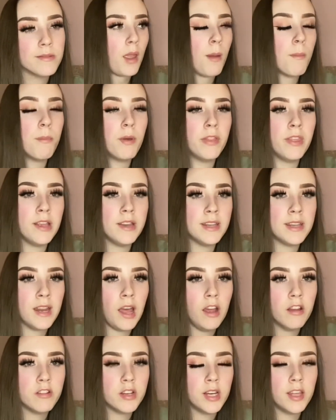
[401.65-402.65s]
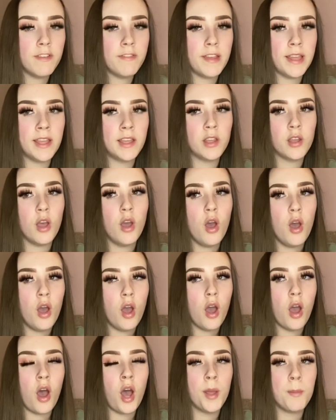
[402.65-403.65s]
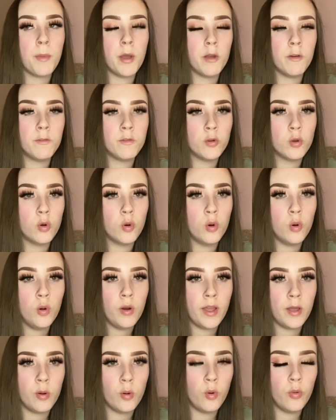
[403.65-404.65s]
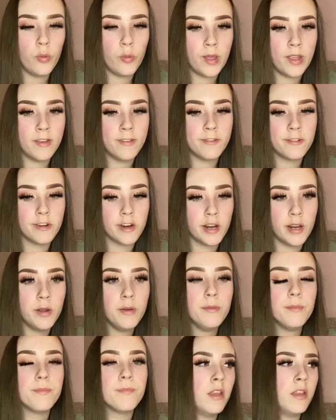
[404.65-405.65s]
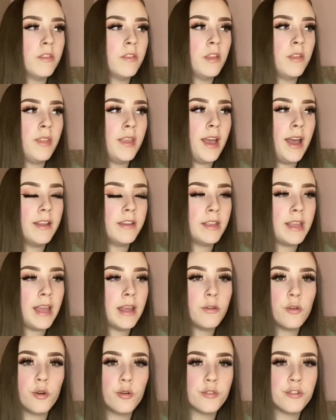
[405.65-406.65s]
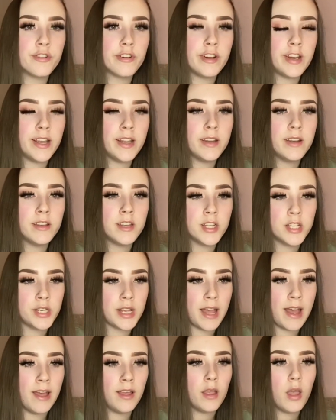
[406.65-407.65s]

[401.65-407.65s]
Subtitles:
But they did actually think I might have tore like all the way through, so they had to get a doctor in to check,